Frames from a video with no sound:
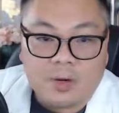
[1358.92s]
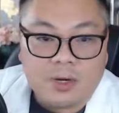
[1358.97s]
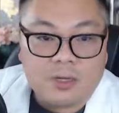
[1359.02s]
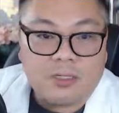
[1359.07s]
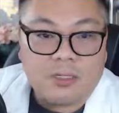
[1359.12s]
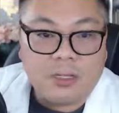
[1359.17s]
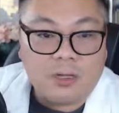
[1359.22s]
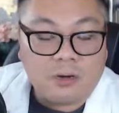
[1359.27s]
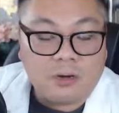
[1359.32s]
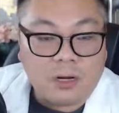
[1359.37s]

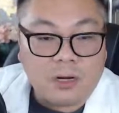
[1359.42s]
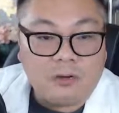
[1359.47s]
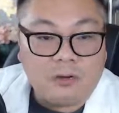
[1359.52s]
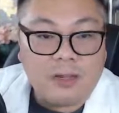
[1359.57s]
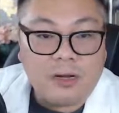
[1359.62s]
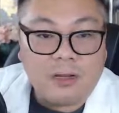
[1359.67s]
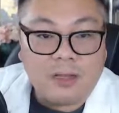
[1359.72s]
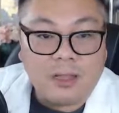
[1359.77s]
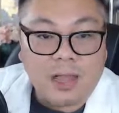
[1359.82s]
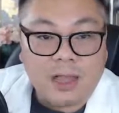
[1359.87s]
personal or
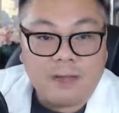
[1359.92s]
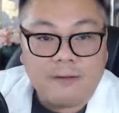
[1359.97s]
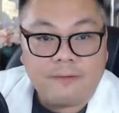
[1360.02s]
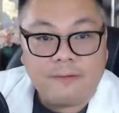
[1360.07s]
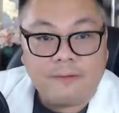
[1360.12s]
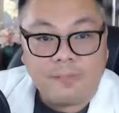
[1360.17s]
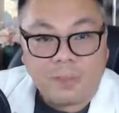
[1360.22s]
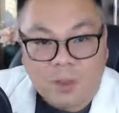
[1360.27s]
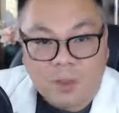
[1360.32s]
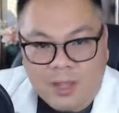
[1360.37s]
career
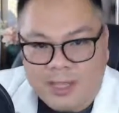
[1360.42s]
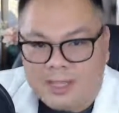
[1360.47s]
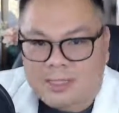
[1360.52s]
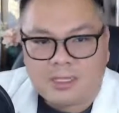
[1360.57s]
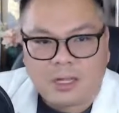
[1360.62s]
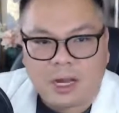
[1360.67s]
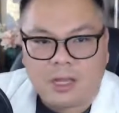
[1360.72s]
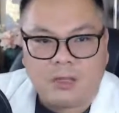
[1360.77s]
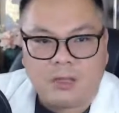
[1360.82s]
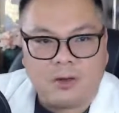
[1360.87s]
life, you gotta
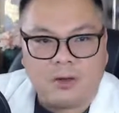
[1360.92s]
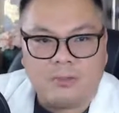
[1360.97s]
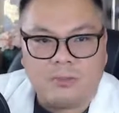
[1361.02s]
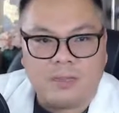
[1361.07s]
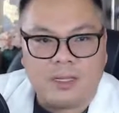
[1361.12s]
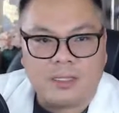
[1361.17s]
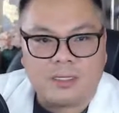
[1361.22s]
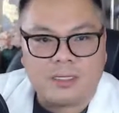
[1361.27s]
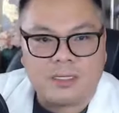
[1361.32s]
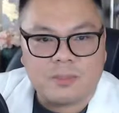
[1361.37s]
start your
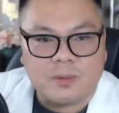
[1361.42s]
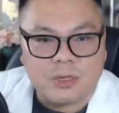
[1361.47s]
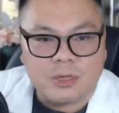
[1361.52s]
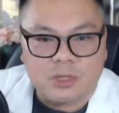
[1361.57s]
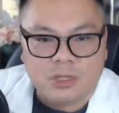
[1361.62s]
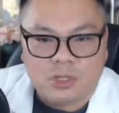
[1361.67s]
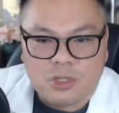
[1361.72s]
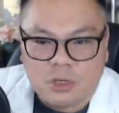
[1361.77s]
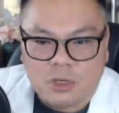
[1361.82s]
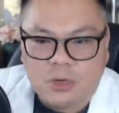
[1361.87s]
own business,
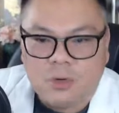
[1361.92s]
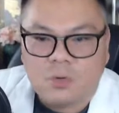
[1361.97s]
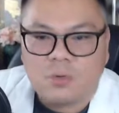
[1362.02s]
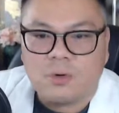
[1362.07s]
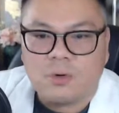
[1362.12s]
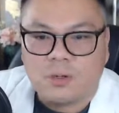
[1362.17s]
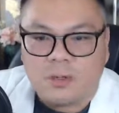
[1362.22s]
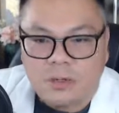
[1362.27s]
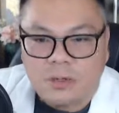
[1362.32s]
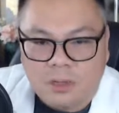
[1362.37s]
because you
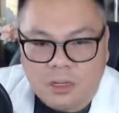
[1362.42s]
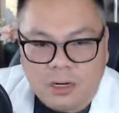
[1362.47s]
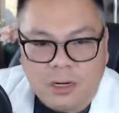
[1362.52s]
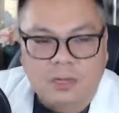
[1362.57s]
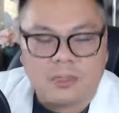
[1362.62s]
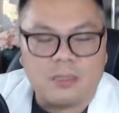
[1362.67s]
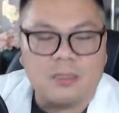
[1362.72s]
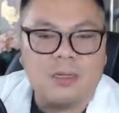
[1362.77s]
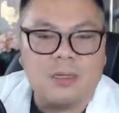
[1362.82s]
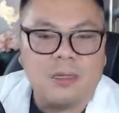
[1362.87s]
will
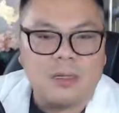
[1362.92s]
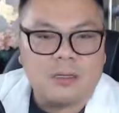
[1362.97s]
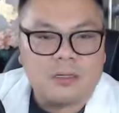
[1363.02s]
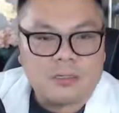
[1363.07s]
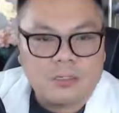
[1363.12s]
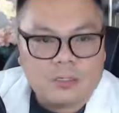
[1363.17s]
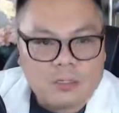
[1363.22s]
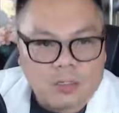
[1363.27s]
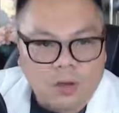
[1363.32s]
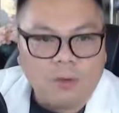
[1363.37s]
learn
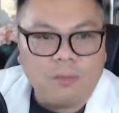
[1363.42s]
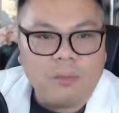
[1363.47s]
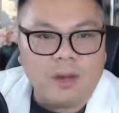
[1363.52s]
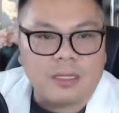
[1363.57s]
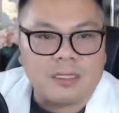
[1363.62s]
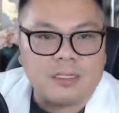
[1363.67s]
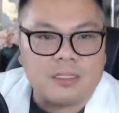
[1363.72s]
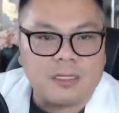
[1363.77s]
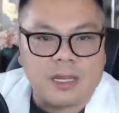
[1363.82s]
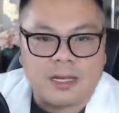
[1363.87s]
so
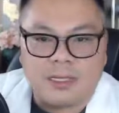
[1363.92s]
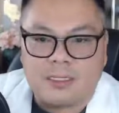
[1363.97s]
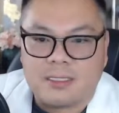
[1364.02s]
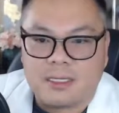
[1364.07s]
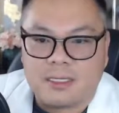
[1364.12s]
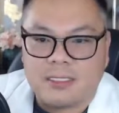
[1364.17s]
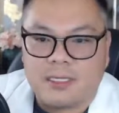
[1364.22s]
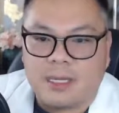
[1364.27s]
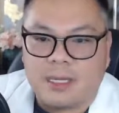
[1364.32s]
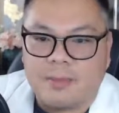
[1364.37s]
much,
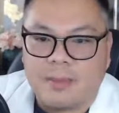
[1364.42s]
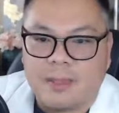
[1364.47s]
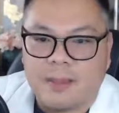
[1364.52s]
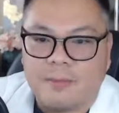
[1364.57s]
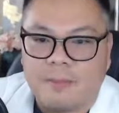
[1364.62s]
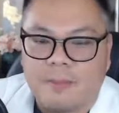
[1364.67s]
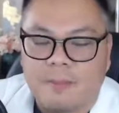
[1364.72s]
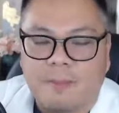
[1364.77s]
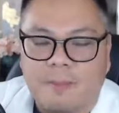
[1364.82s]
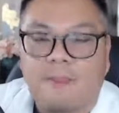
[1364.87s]
ladies and
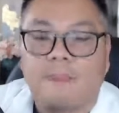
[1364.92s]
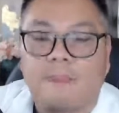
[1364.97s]
gentlemen.